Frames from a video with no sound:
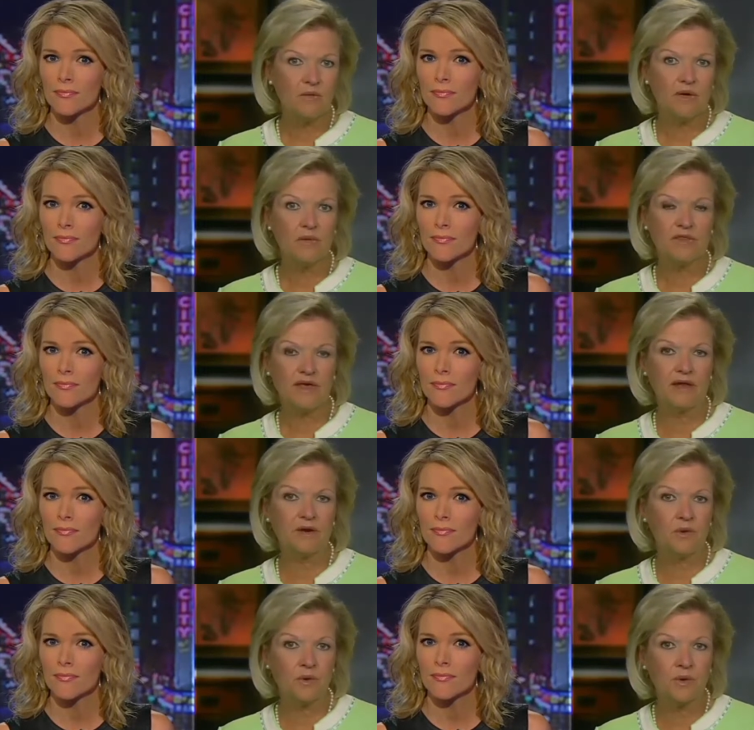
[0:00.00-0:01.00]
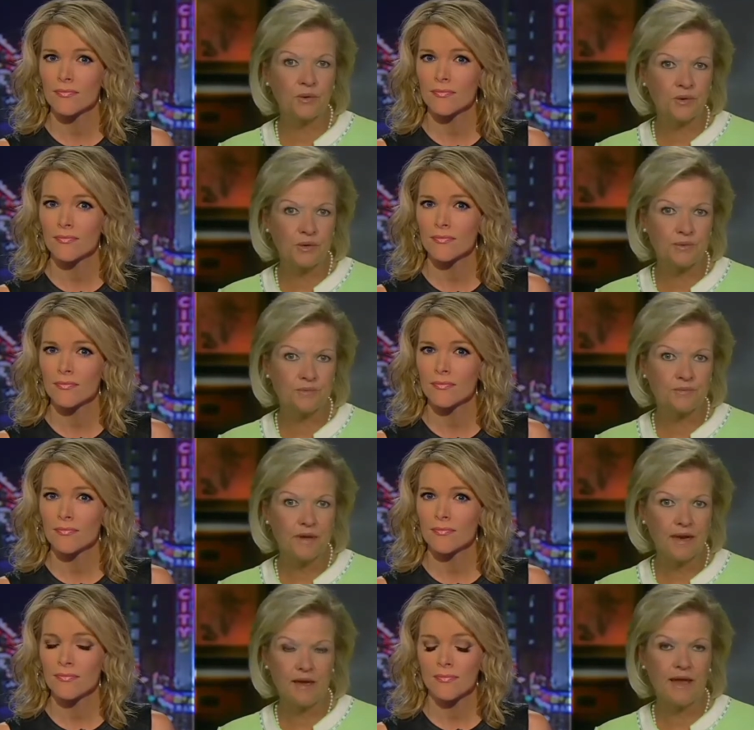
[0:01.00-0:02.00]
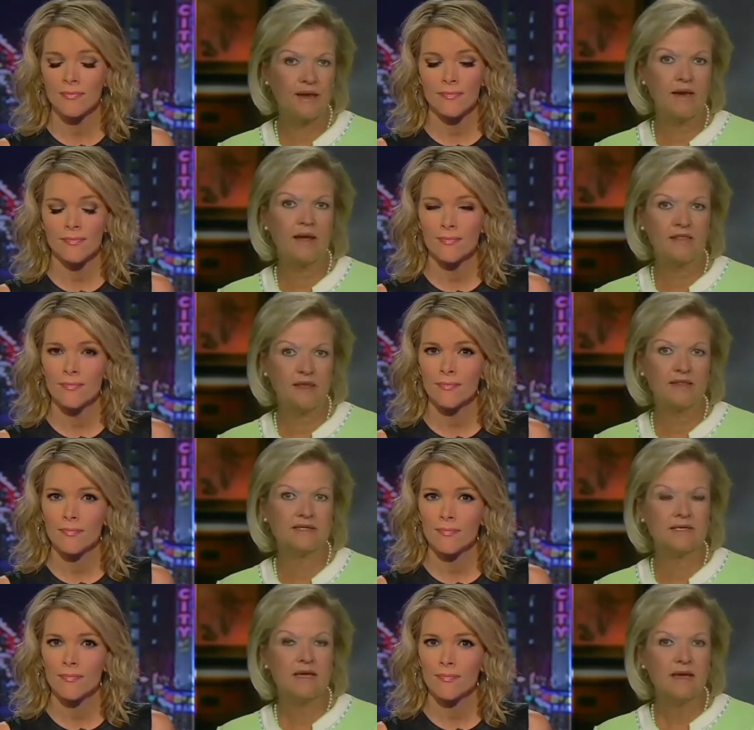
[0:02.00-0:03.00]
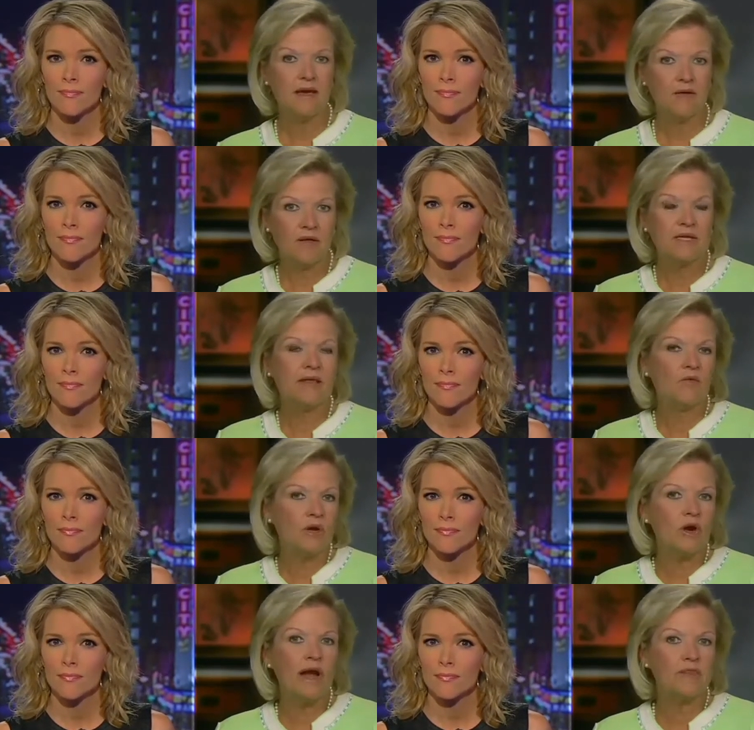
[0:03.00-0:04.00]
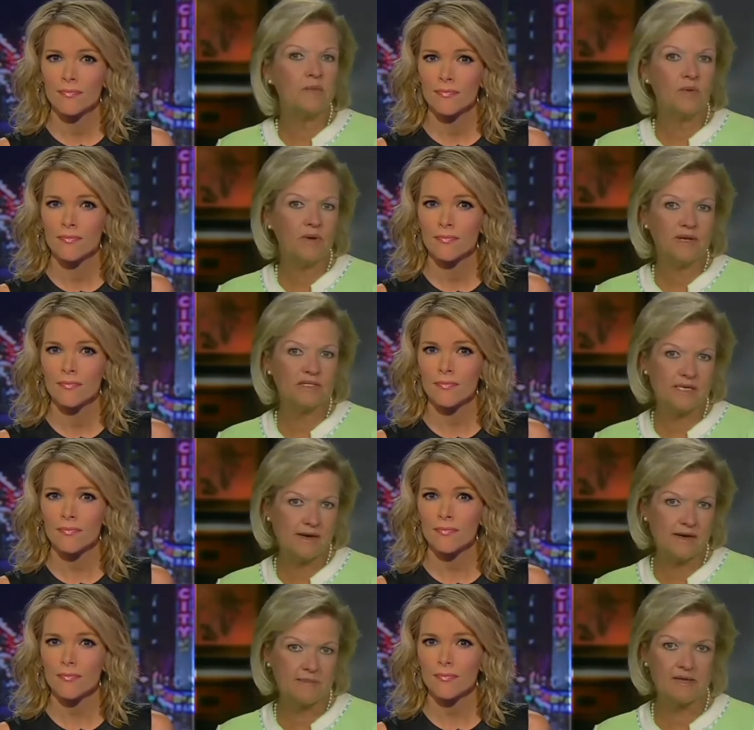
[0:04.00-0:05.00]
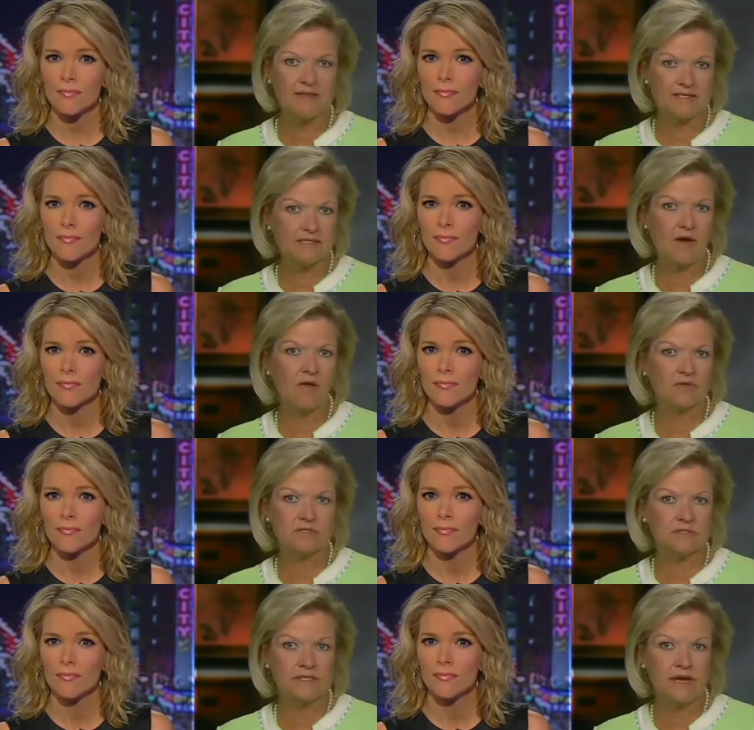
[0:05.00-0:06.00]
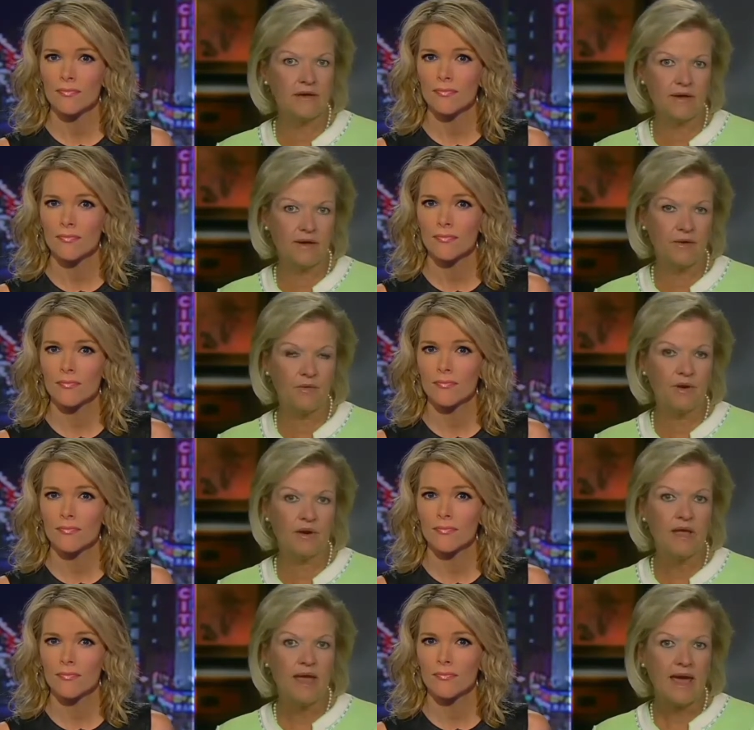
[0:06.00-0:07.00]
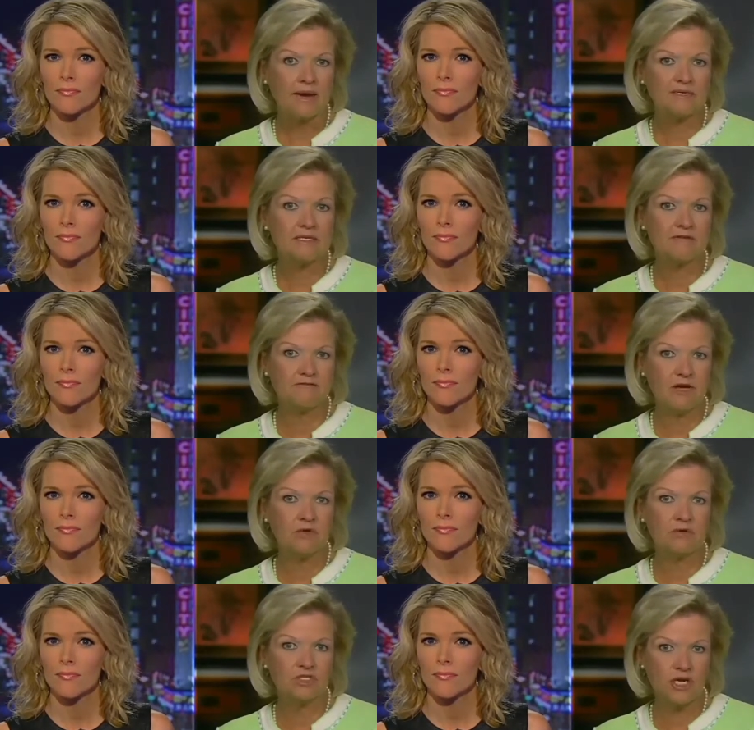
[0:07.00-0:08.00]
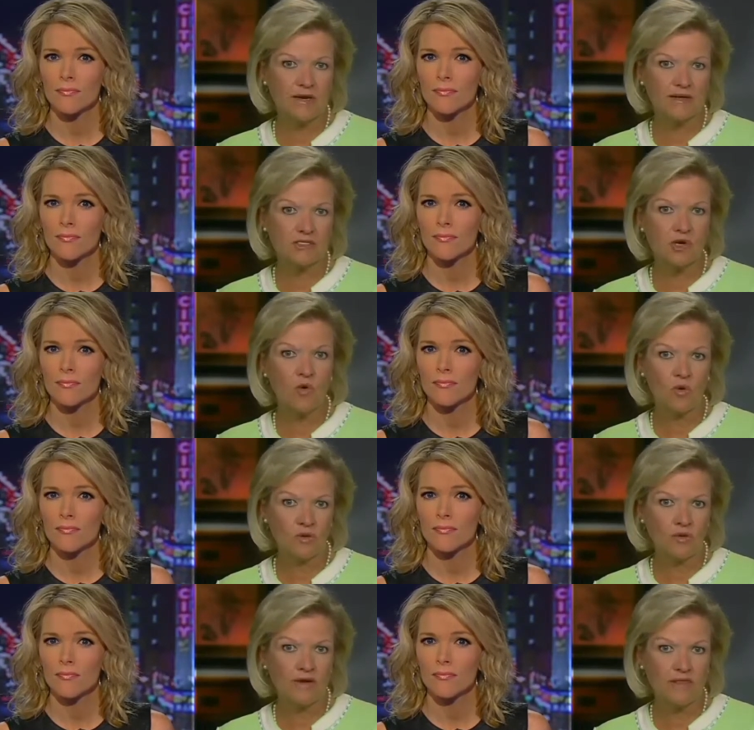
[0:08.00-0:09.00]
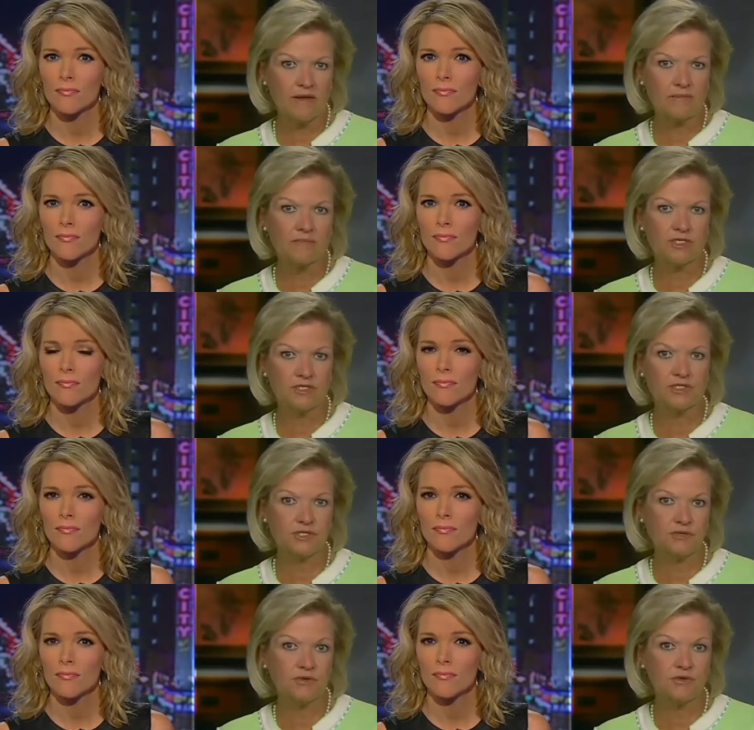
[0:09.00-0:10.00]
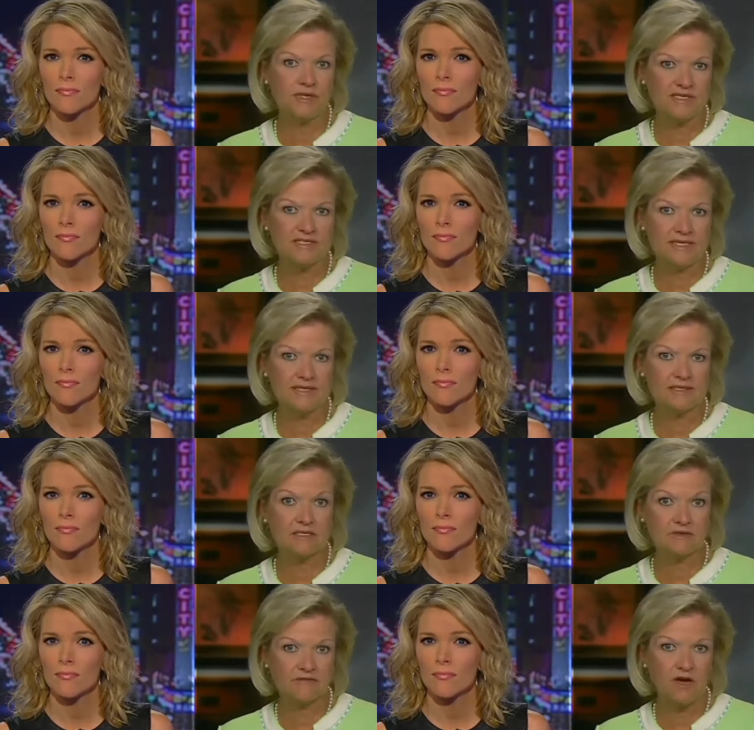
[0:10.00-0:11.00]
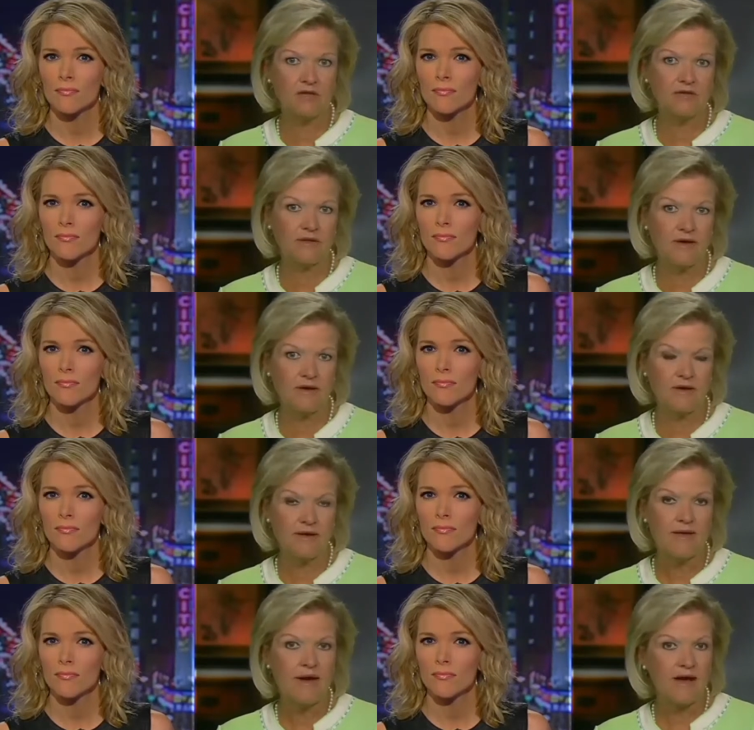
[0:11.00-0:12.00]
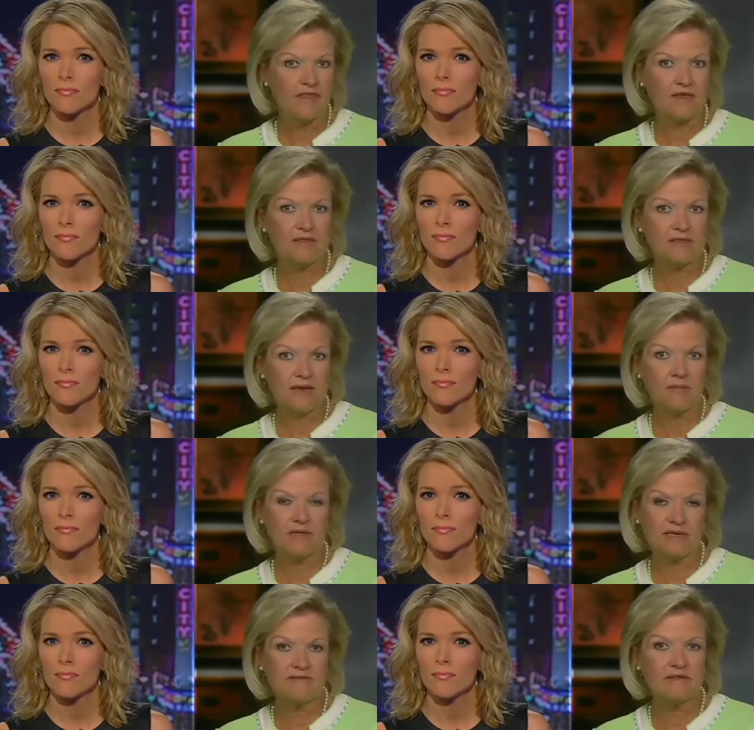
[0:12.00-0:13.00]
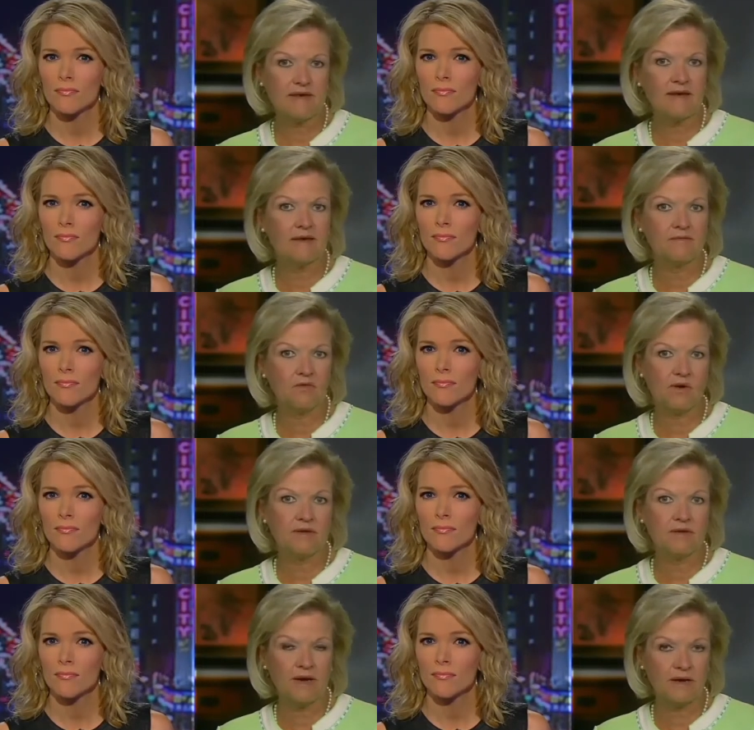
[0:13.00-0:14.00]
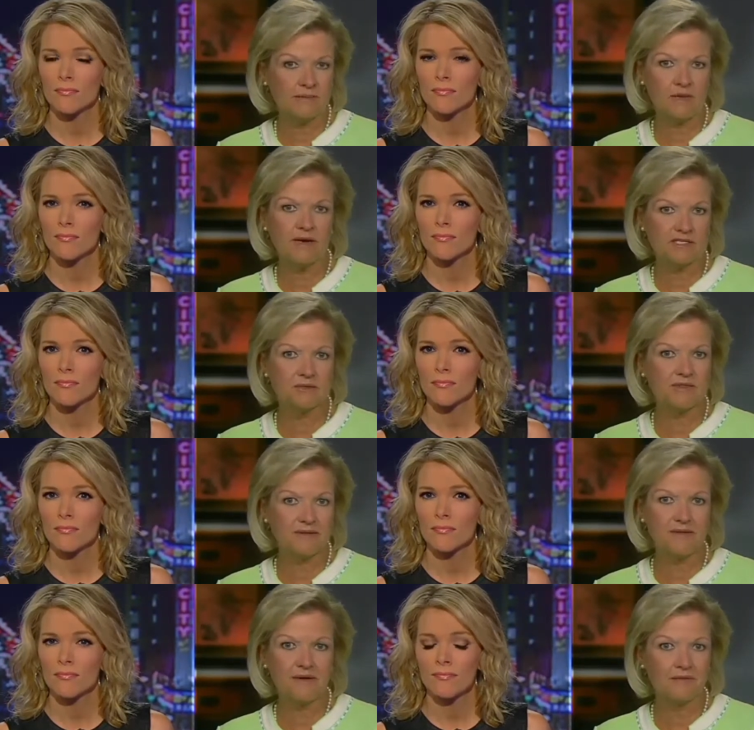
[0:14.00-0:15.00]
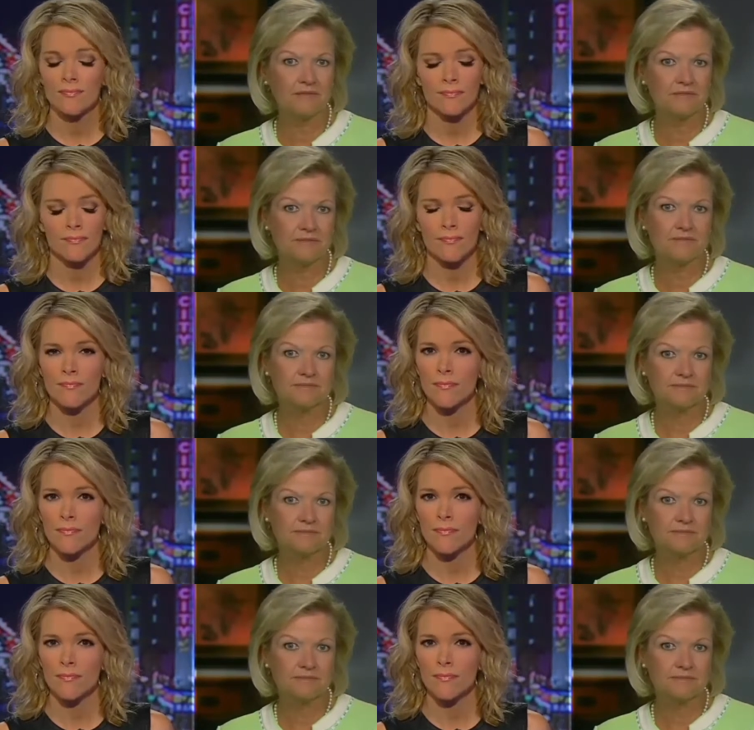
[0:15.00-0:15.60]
Speaker 1: will without a court order and I think that's it, we are at the point in time in this whole scenario where absent a federal judge ordering them to do these things and to follow the law, I think that they believe that they can avoid uh, compliance with the law. Mm.